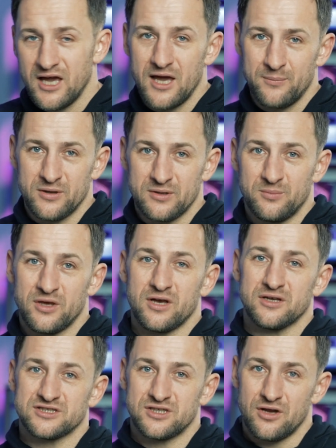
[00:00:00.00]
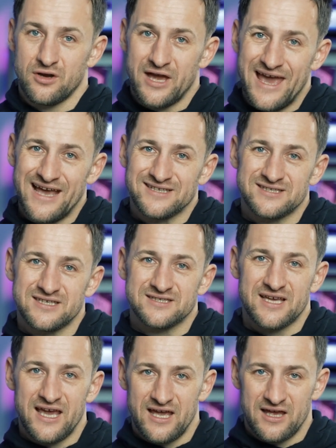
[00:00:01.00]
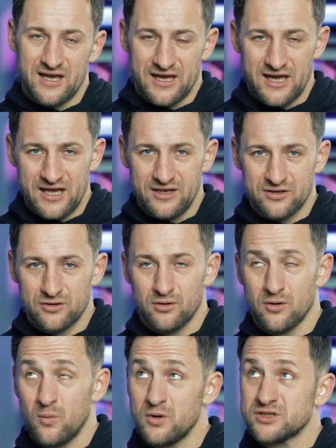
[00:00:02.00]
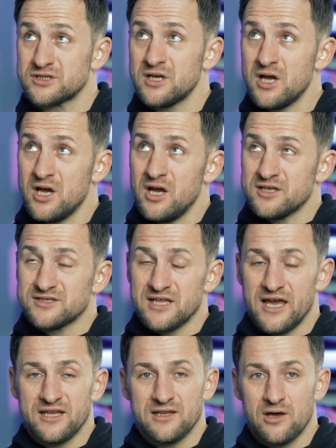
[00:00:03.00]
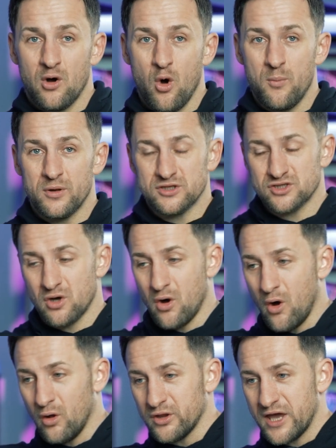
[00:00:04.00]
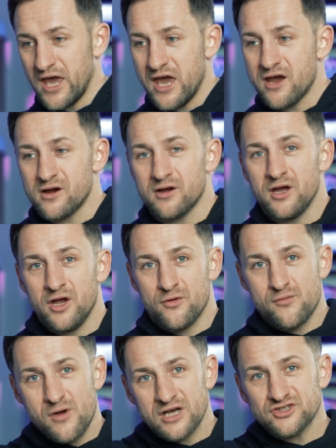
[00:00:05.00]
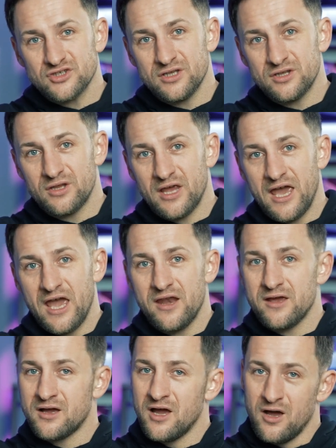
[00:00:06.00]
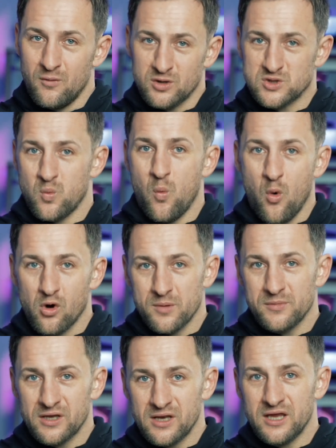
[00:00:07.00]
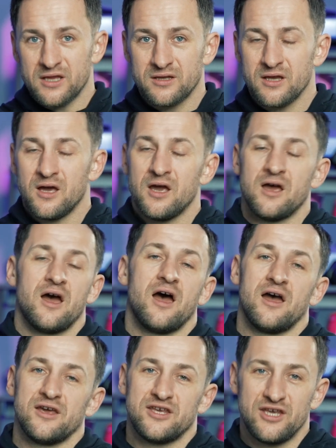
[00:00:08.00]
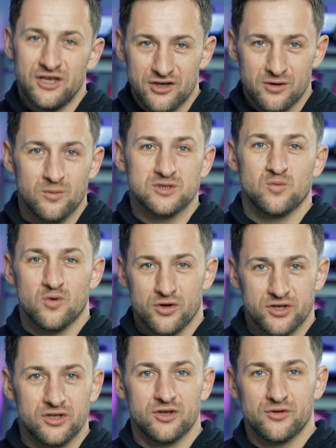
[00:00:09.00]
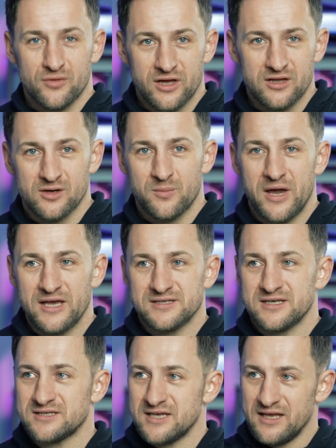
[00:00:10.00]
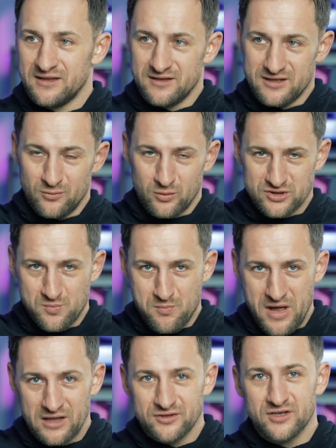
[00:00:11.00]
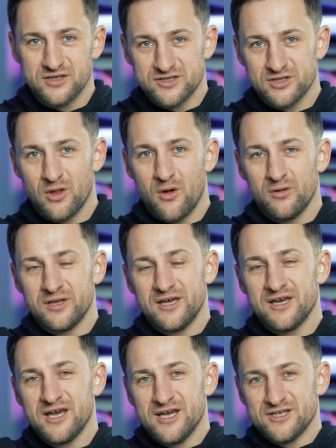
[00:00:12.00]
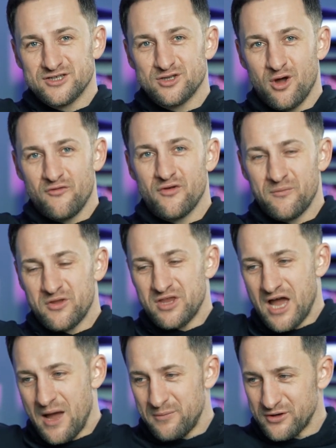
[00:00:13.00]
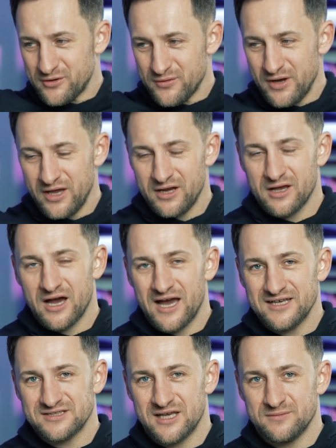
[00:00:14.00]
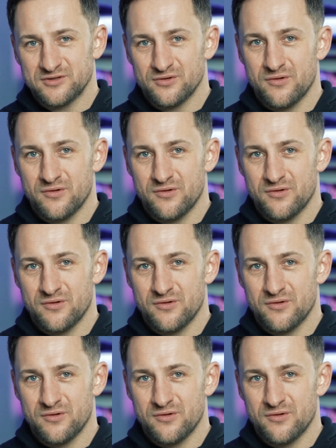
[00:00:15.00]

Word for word: happened because their access attic door was slightly open, so all the air rushed into the attic, was warming it. Uh, heater was working on a regular basis and it was melting slowly snow from the top and creating ice dams